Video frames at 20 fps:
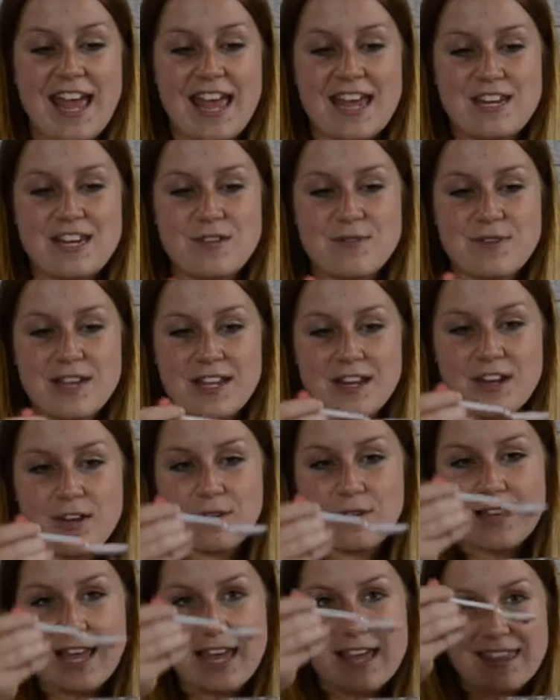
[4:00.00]
and you can go
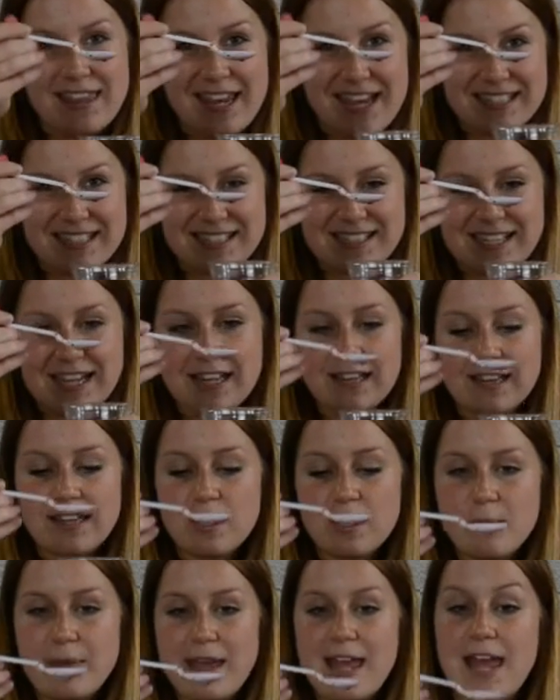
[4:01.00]
like this, take a
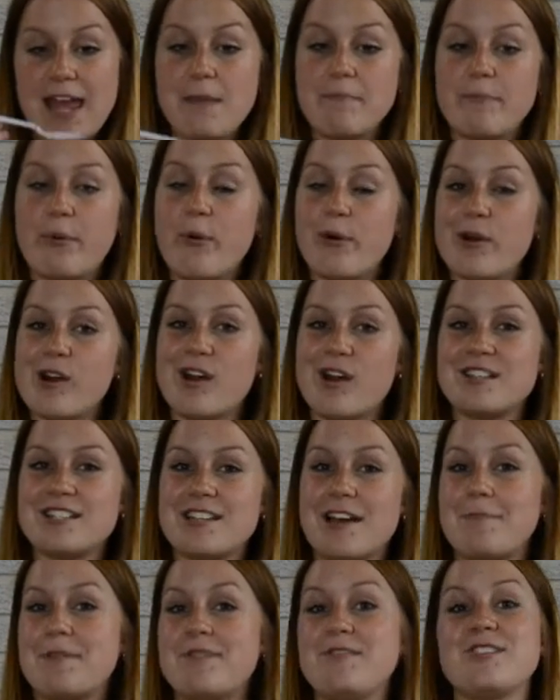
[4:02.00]
little bit and pour it on
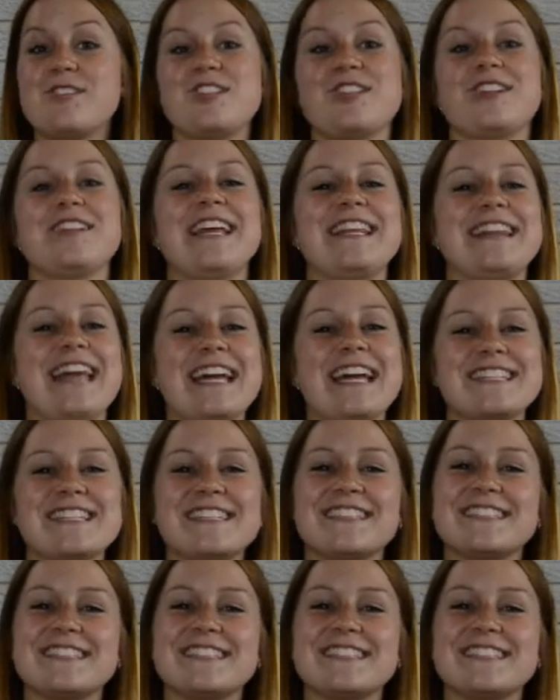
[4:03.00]
top of your shirt like that.